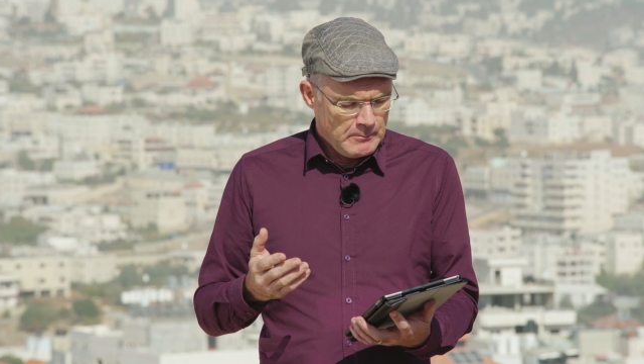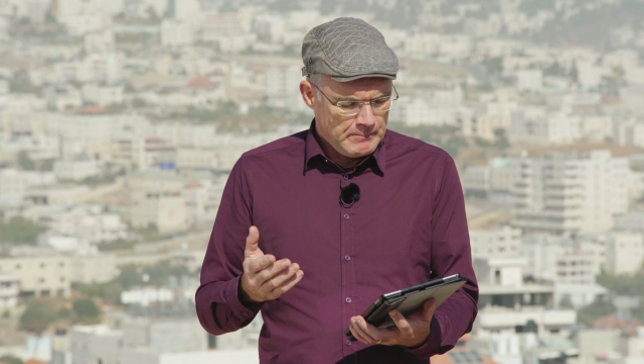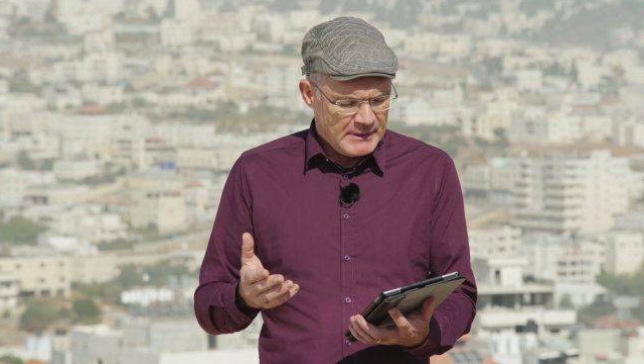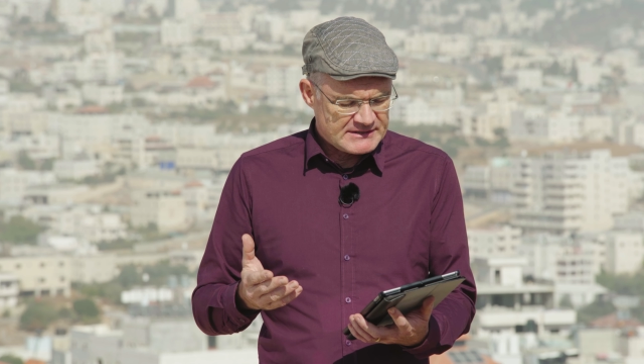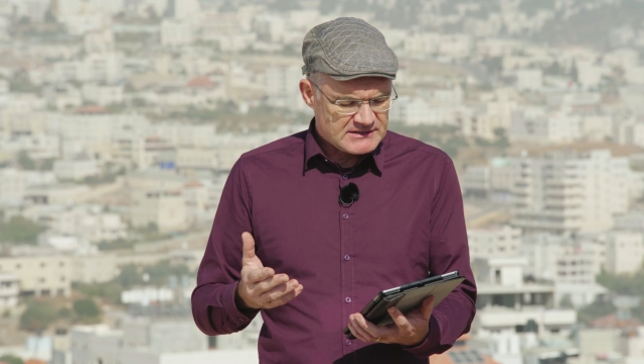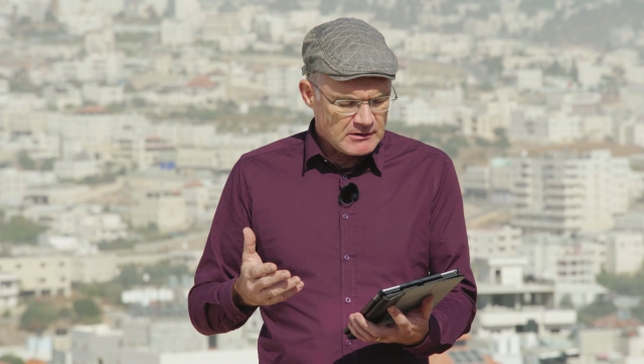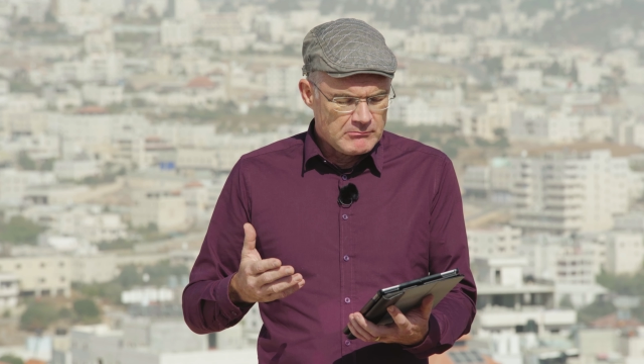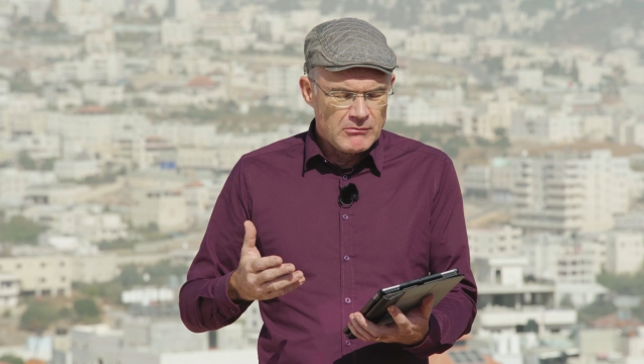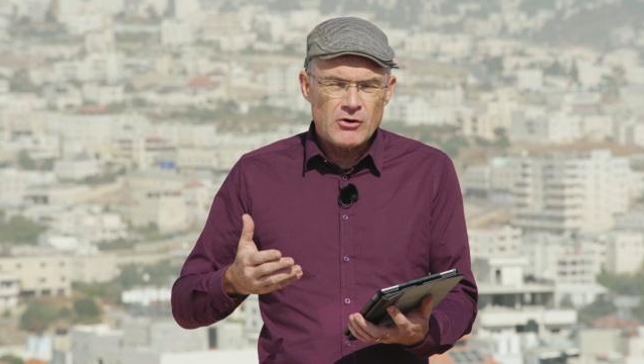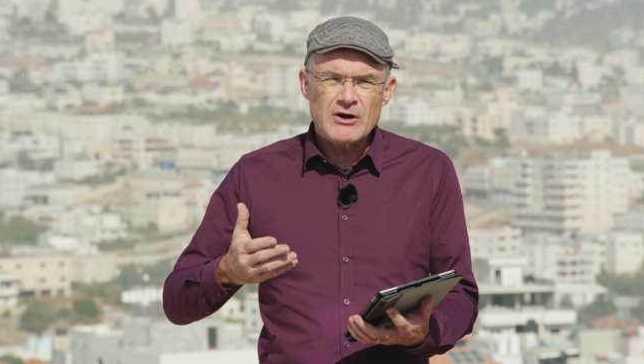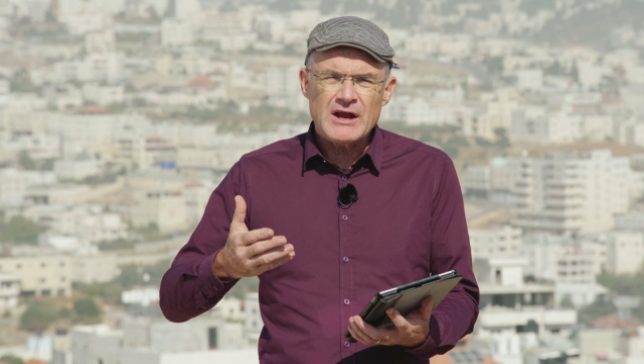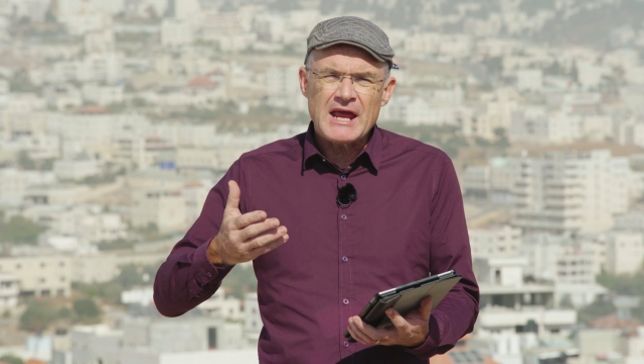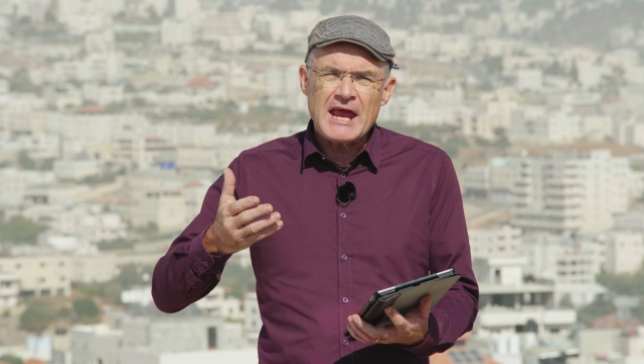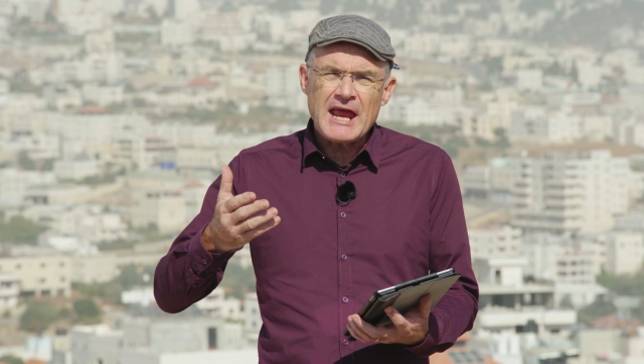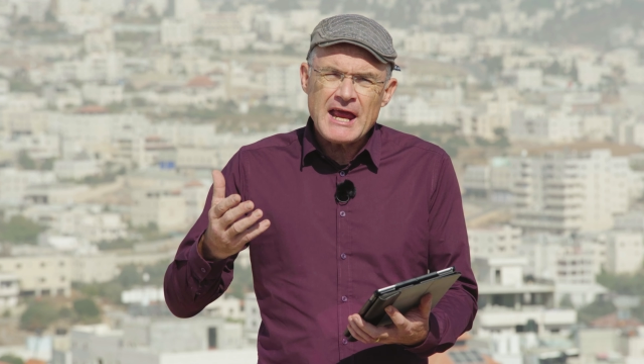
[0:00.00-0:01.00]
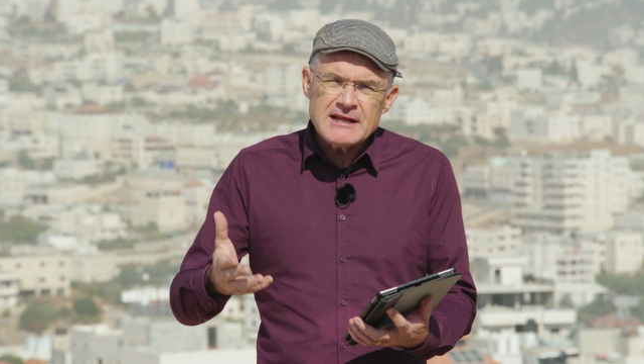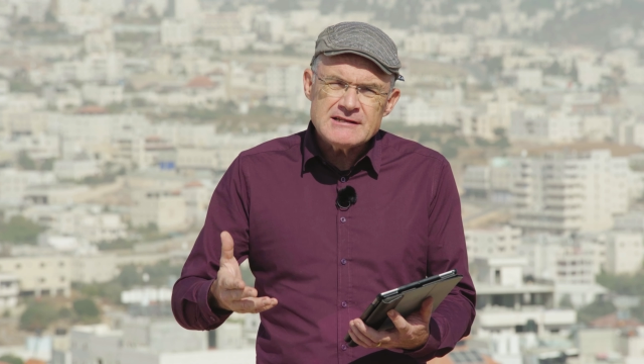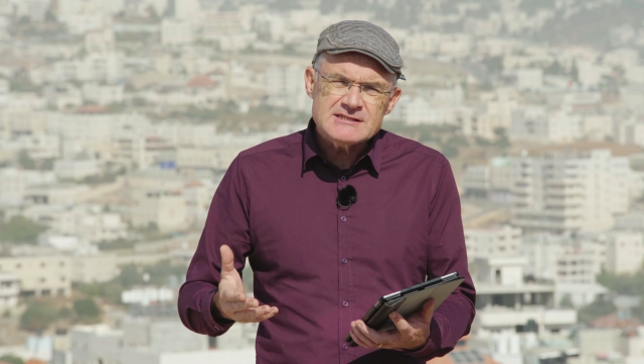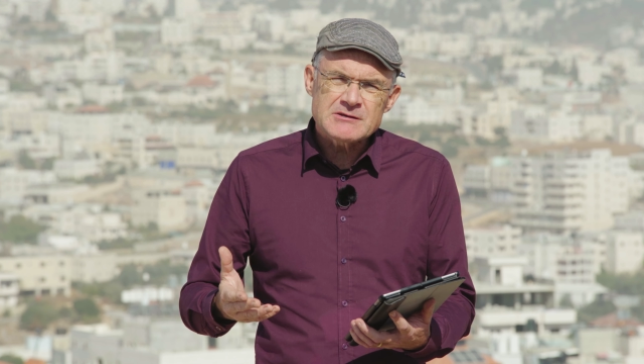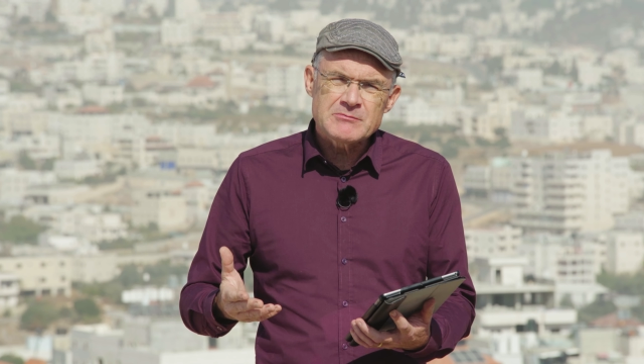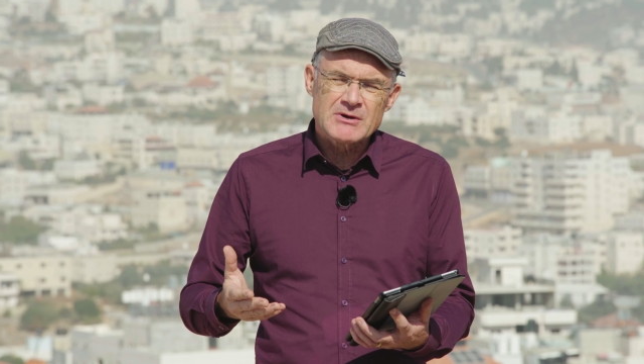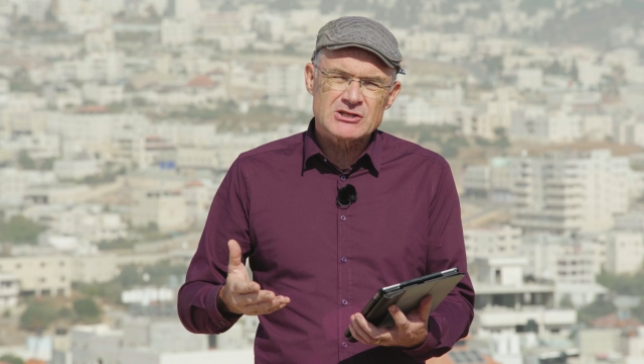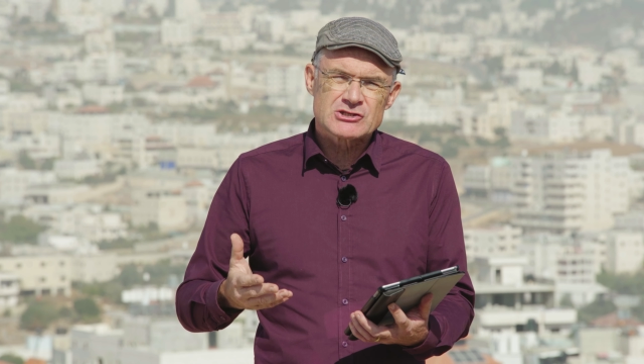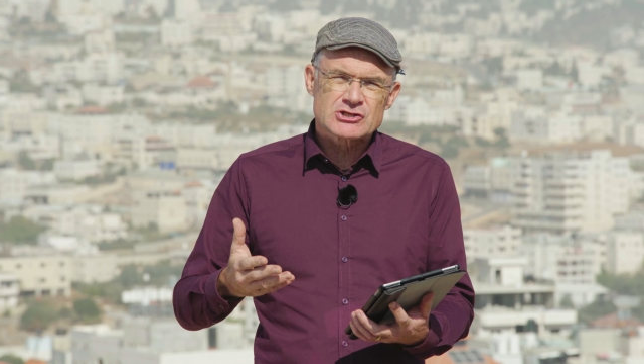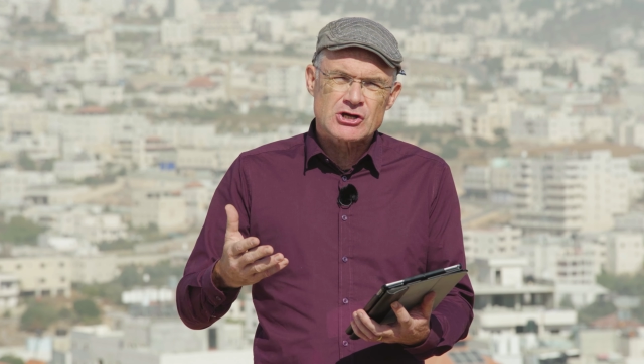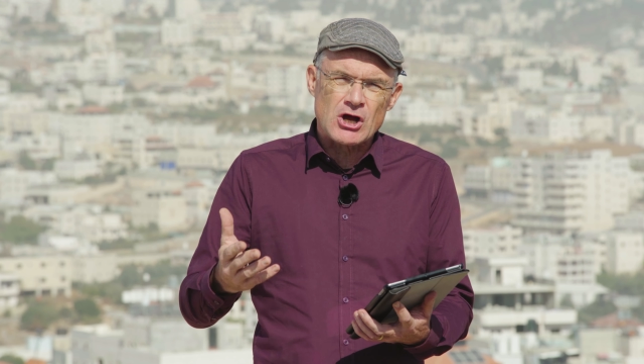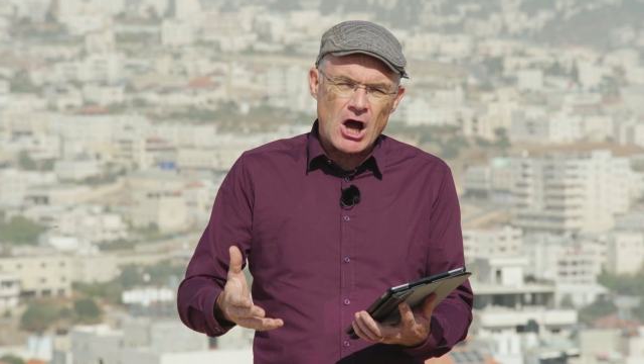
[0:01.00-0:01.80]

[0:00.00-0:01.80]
but the more intimate